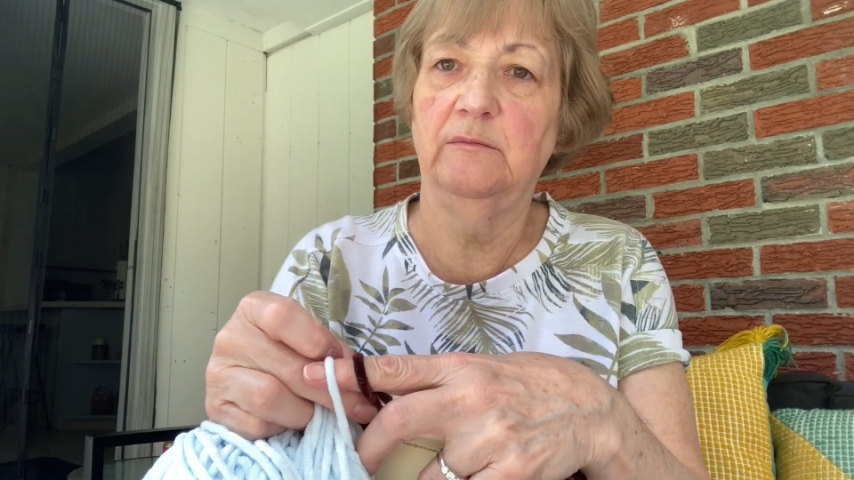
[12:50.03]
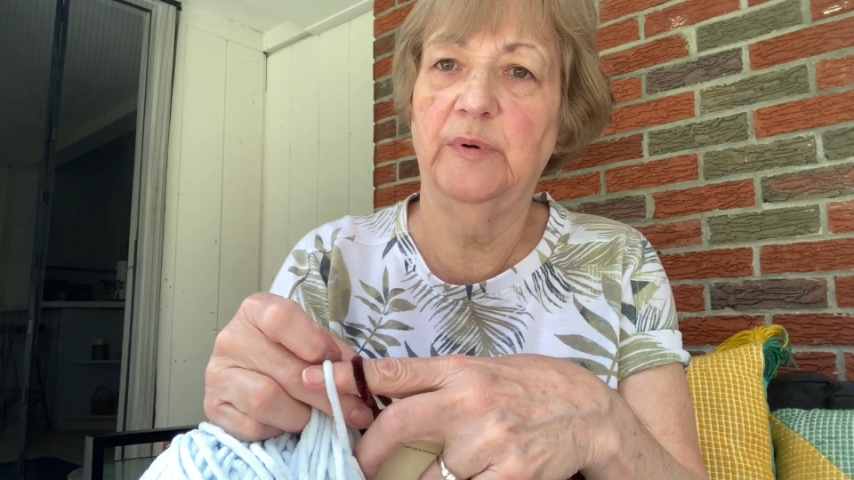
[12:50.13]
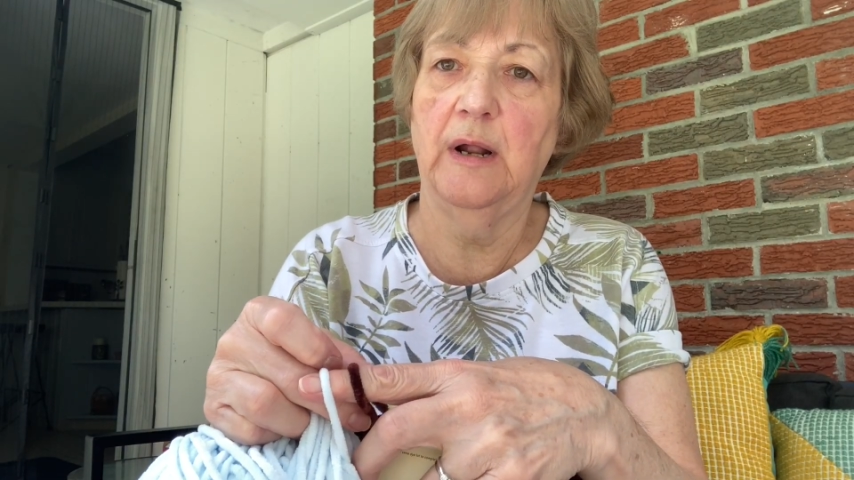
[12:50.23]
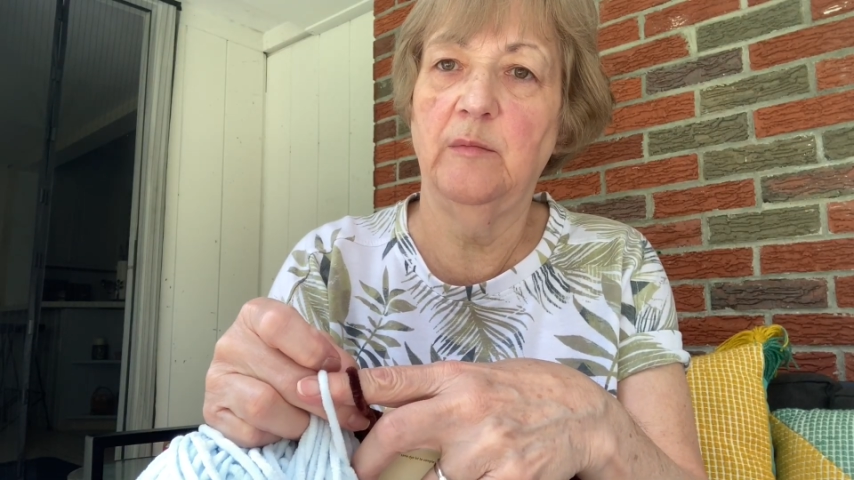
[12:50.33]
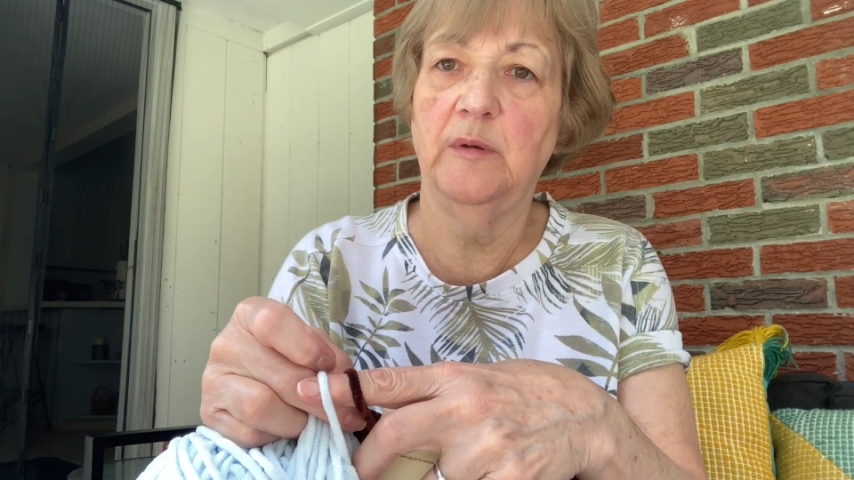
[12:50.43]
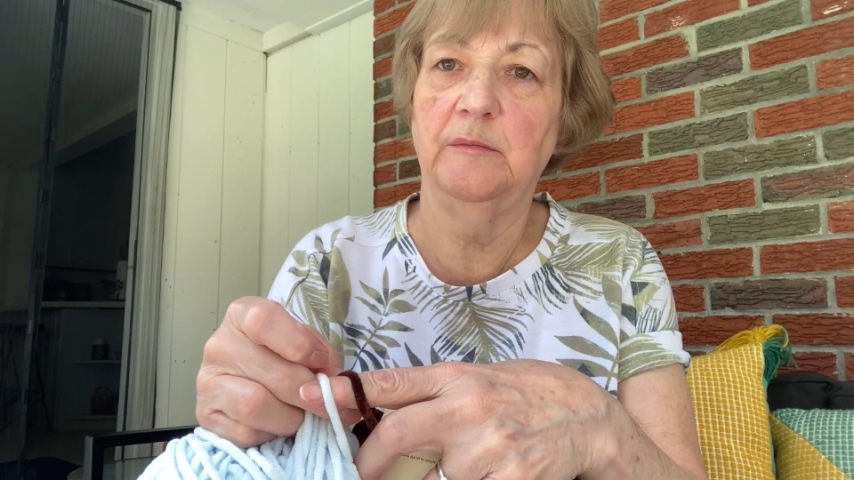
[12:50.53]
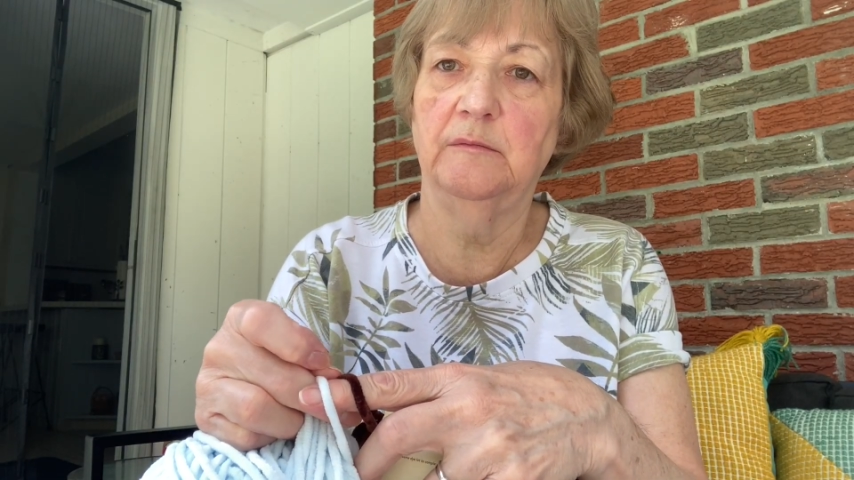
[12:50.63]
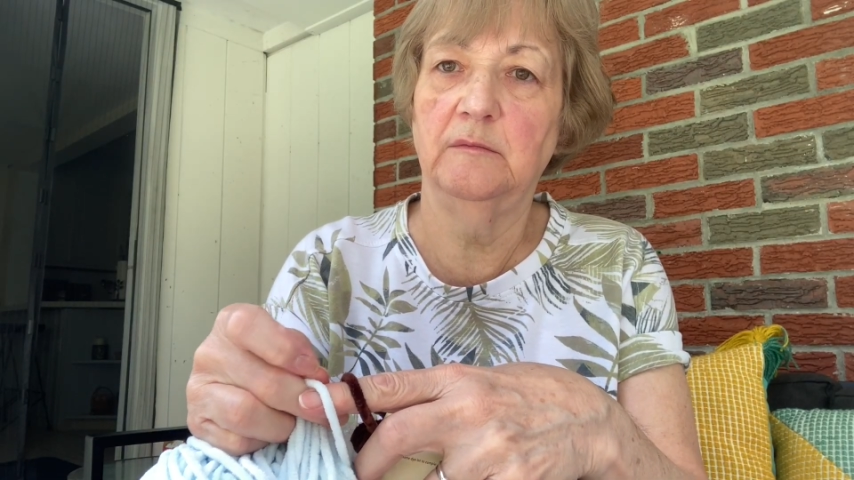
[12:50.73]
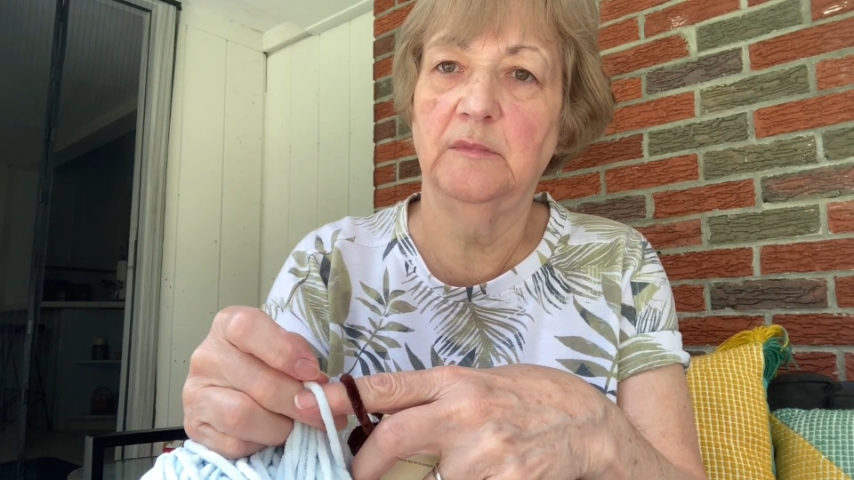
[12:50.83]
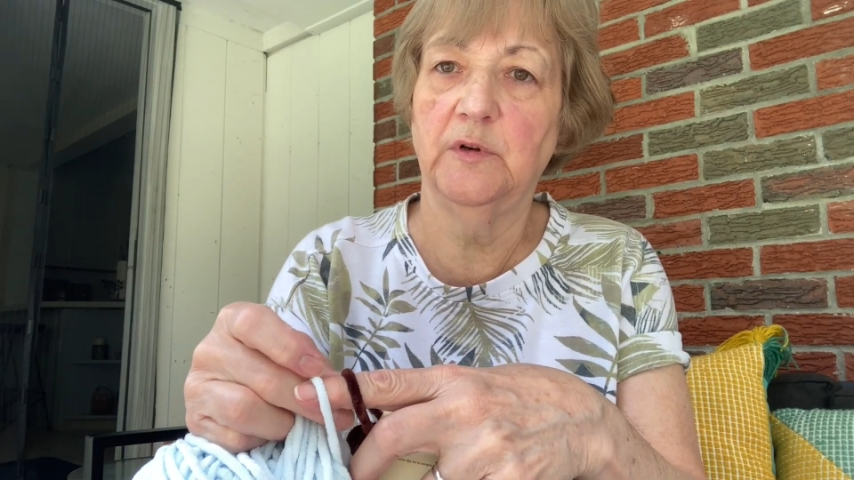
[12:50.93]
problem
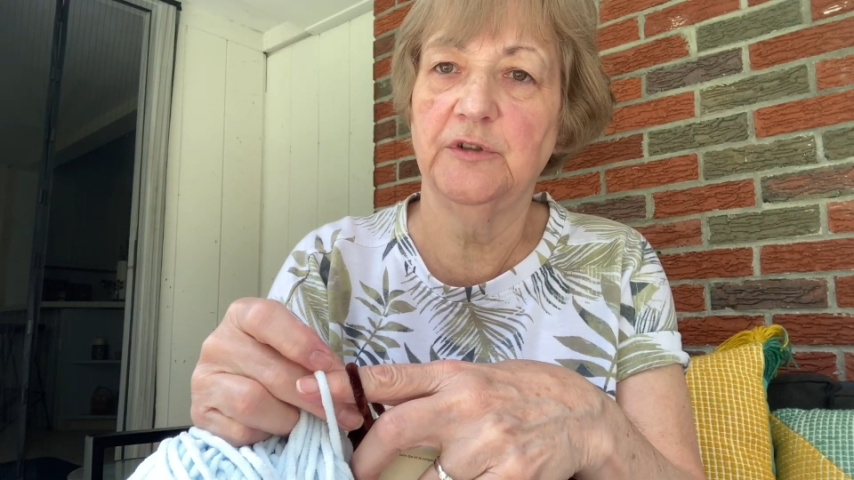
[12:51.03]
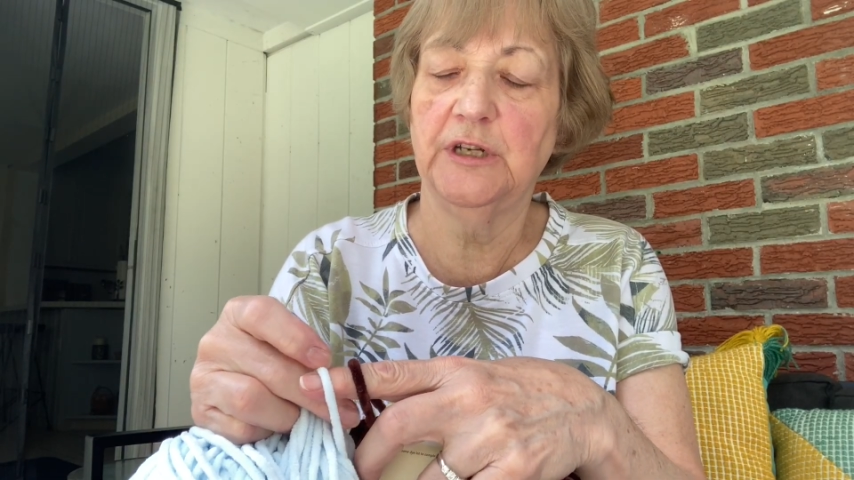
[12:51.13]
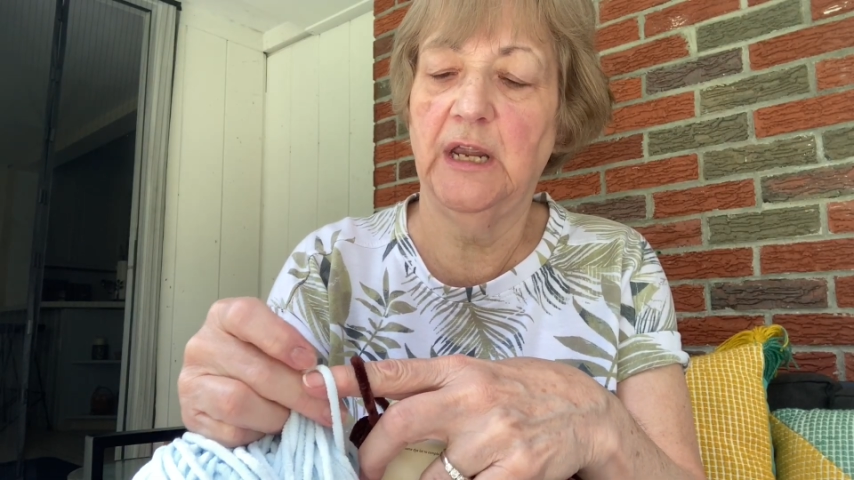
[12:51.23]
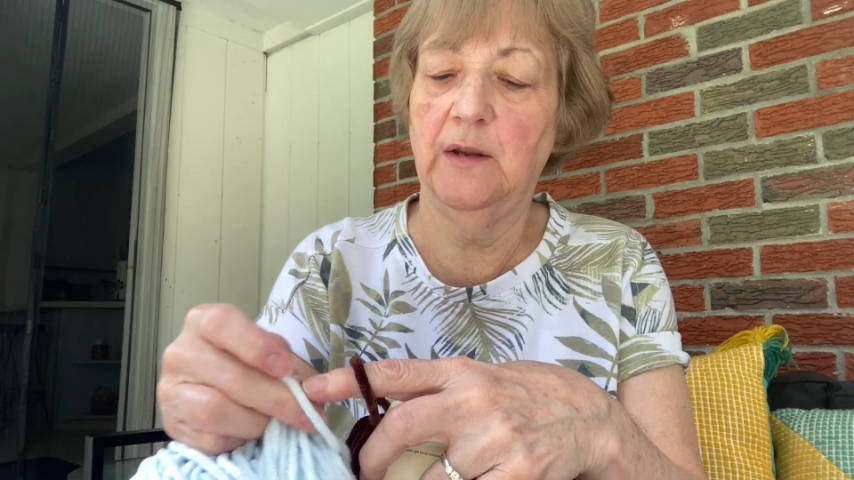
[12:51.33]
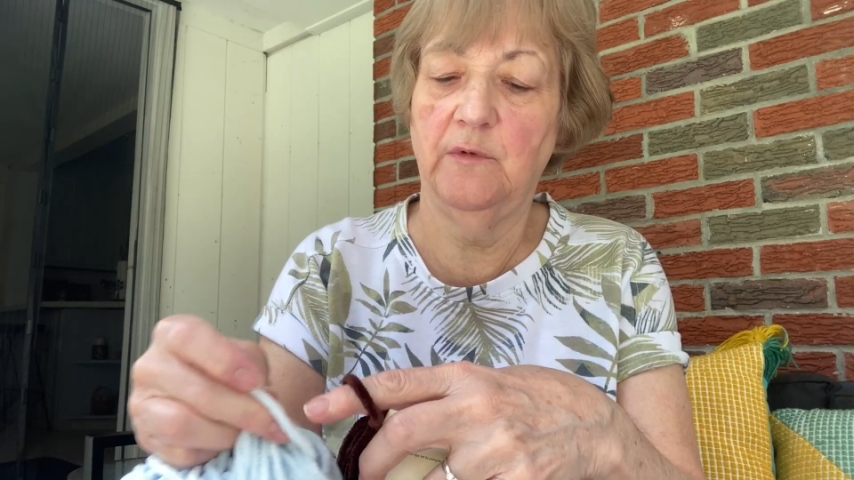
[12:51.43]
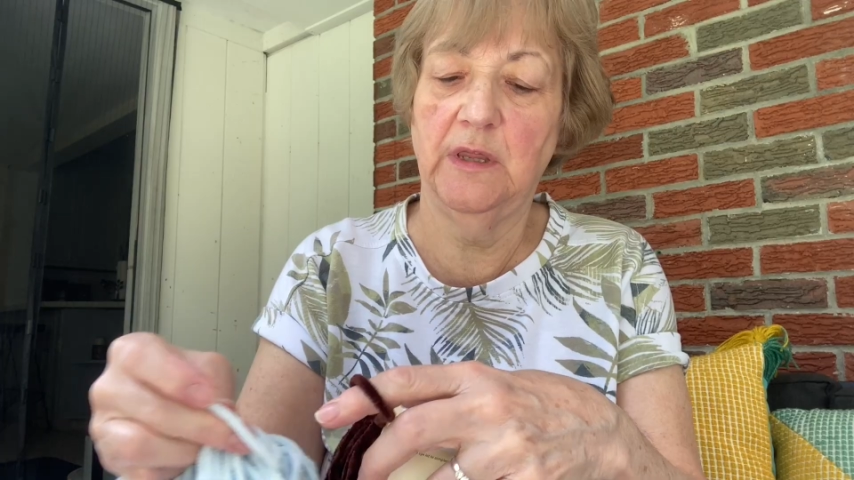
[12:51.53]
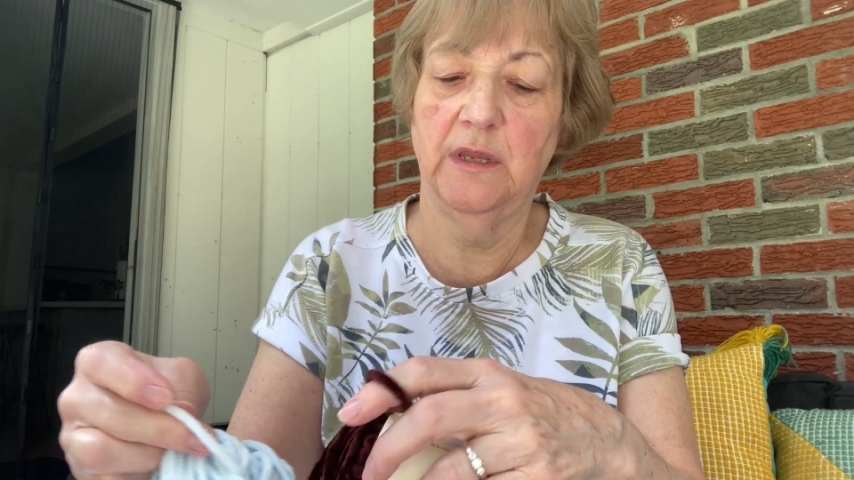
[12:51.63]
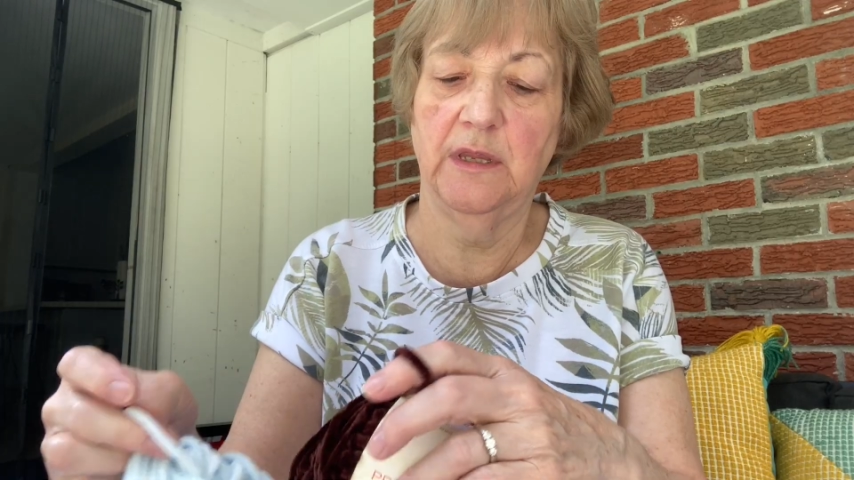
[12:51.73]
crocheting with